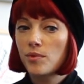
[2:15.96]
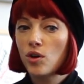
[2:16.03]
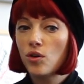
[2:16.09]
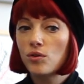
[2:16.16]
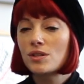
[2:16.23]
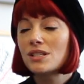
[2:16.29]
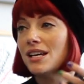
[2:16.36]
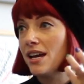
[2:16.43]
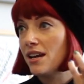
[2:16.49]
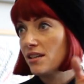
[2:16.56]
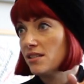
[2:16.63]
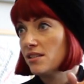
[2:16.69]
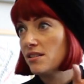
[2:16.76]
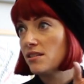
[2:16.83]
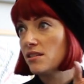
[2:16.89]

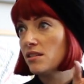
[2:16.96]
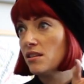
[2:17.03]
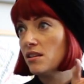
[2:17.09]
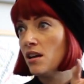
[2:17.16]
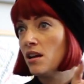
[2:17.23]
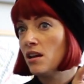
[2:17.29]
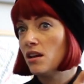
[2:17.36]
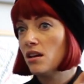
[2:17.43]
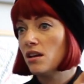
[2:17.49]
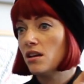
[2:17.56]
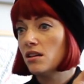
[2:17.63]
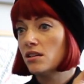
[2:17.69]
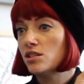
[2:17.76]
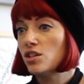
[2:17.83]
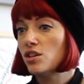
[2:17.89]
context
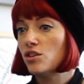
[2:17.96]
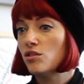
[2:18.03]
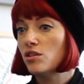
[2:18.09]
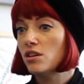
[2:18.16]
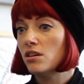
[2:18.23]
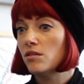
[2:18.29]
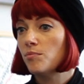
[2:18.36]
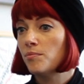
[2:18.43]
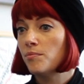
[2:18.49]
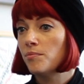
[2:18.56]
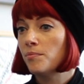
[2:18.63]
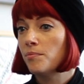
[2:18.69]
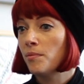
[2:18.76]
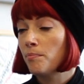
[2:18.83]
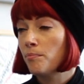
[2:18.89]
to the
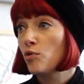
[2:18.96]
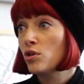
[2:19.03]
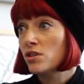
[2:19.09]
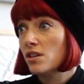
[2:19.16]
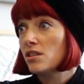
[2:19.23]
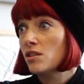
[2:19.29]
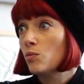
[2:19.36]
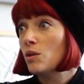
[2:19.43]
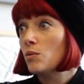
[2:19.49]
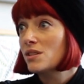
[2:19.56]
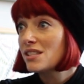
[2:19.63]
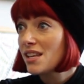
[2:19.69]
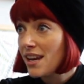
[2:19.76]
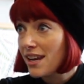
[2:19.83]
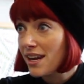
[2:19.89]
product that we were
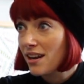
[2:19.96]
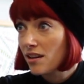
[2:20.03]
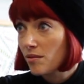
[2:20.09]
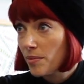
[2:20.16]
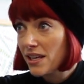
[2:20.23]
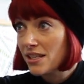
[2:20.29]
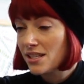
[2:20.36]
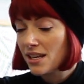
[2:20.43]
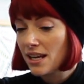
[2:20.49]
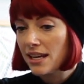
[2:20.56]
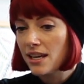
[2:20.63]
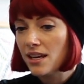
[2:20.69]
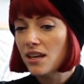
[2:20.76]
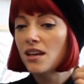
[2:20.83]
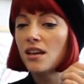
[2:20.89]
selling,
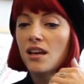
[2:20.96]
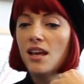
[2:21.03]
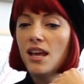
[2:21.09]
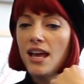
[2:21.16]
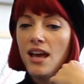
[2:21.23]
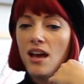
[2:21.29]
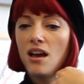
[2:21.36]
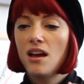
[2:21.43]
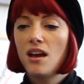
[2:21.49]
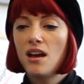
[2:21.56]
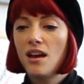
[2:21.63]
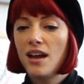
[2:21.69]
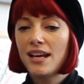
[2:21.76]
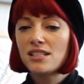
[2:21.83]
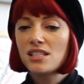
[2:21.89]
basically.
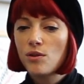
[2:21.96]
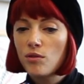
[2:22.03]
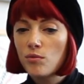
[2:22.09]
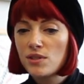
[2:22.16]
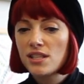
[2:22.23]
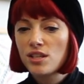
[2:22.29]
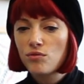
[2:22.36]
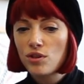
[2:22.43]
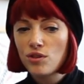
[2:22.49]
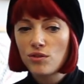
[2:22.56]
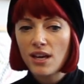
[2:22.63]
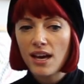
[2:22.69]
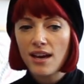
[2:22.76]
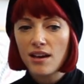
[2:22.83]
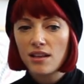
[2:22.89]
And so it was through
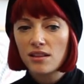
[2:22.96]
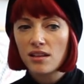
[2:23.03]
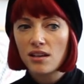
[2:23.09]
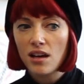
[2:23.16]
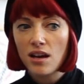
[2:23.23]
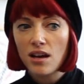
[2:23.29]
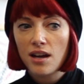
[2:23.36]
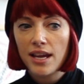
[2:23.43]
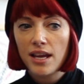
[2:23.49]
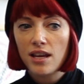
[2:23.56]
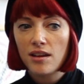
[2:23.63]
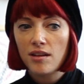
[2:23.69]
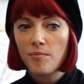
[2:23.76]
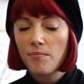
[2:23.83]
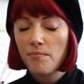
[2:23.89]
that
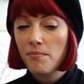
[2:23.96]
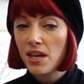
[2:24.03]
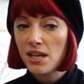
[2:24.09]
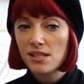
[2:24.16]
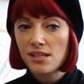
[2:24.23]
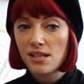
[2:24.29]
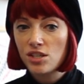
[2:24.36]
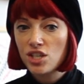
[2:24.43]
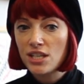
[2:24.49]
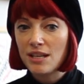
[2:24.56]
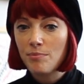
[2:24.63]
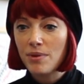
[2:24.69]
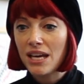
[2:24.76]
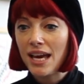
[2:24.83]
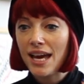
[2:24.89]
I essentially
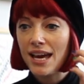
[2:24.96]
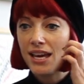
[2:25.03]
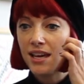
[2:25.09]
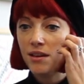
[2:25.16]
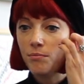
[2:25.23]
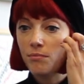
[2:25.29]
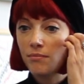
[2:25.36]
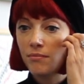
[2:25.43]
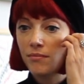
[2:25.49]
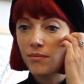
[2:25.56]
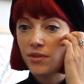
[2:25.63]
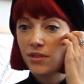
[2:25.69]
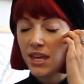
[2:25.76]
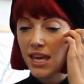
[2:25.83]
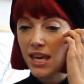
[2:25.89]
became
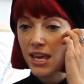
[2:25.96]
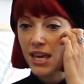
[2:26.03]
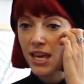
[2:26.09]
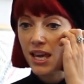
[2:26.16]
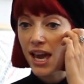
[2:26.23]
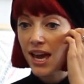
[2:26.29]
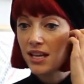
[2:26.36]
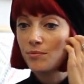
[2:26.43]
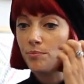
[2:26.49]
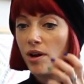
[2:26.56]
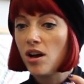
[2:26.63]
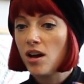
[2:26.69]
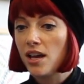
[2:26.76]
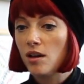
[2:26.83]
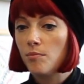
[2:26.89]
the head
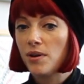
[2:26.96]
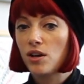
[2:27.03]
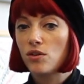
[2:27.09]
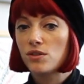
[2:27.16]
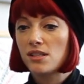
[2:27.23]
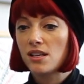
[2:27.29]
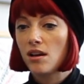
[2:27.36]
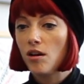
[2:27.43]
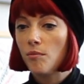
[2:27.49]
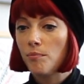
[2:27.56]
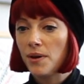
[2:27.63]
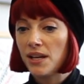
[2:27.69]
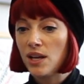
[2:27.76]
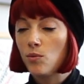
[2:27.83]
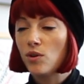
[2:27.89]
buyer, because the
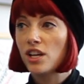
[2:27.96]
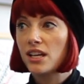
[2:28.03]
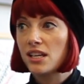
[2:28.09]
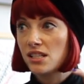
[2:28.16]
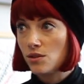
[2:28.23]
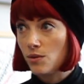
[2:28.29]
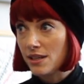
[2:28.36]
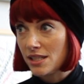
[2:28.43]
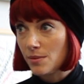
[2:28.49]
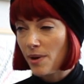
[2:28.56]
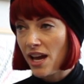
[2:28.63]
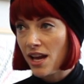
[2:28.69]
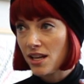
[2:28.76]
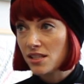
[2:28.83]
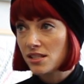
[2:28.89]
company were looking to
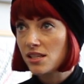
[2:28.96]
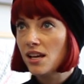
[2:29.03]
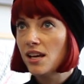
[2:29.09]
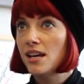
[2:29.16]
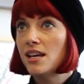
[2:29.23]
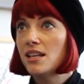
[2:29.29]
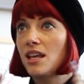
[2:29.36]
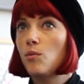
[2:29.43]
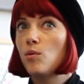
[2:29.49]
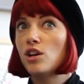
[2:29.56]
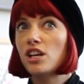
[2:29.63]
expand. They were